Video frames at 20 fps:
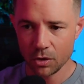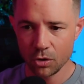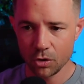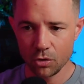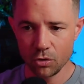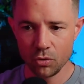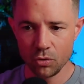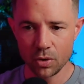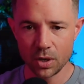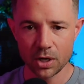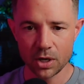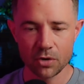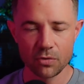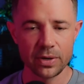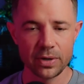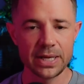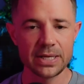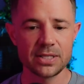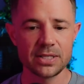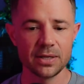you are
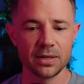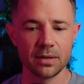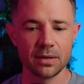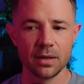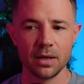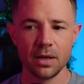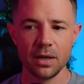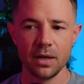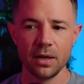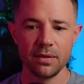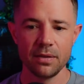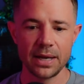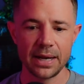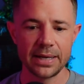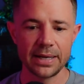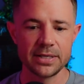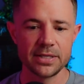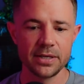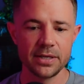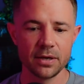creating the
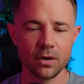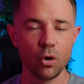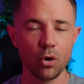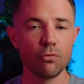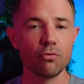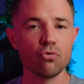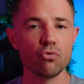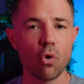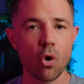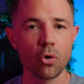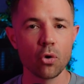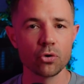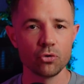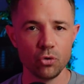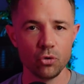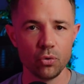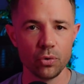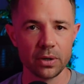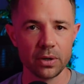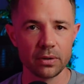idea of
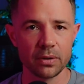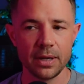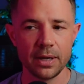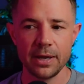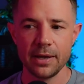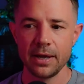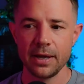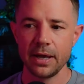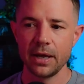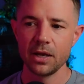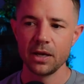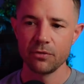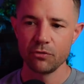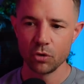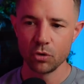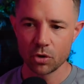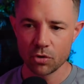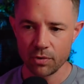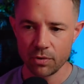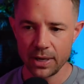wrongdoing. And if you
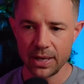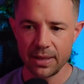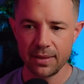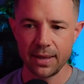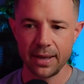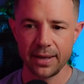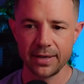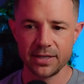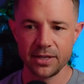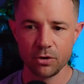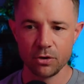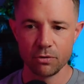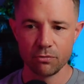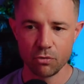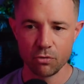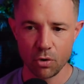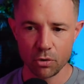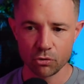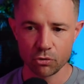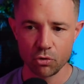create the idea of
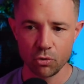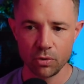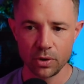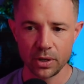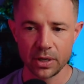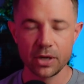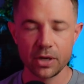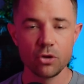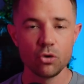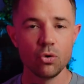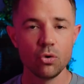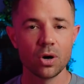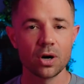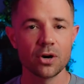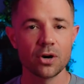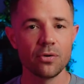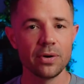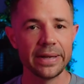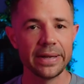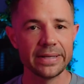wrongdoing, you are
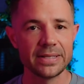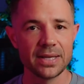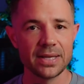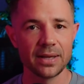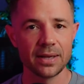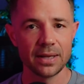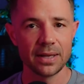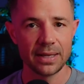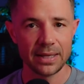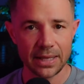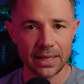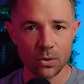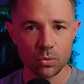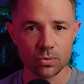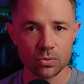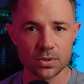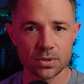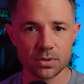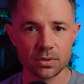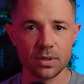creating
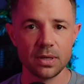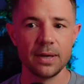guilt.